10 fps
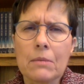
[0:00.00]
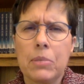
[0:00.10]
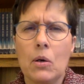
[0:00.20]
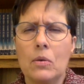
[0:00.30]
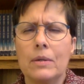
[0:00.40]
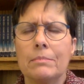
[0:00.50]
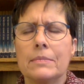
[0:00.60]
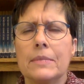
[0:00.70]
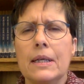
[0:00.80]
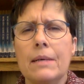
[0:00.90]
poem
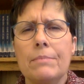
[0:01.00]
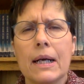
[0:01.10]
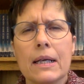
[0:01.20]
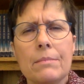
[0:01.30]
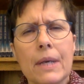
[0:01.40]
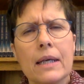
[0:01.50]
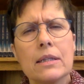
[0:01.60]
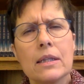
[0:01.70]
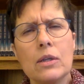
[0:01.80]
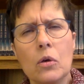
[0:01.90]
by
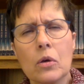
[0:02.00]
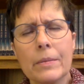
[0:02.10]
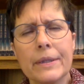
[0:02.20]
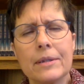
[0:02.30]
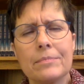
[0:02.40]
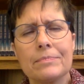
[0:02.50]
Amanda Gorman,